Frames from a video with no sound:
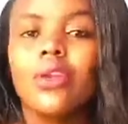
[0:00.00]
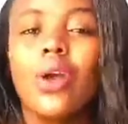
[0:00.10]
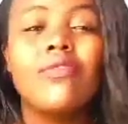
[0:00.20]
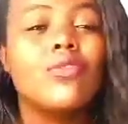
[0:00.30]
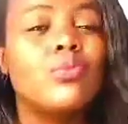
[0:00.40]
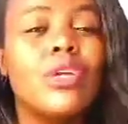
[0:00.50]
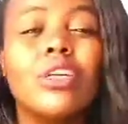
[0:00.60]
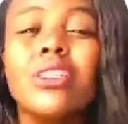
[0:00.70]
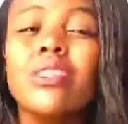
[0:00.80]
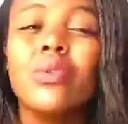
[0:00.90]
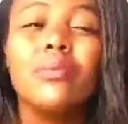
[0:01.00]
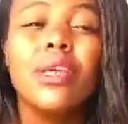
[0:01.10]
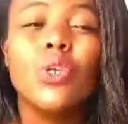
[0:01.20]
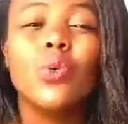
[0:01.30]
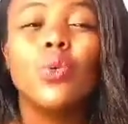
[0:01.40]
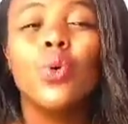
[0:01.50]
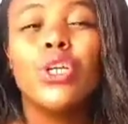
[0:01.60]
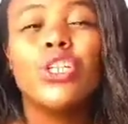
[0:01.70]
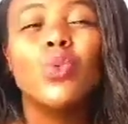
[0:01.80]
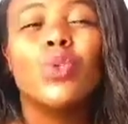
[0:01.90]
You have to, now this will make you go
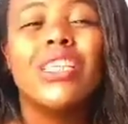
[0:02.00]
into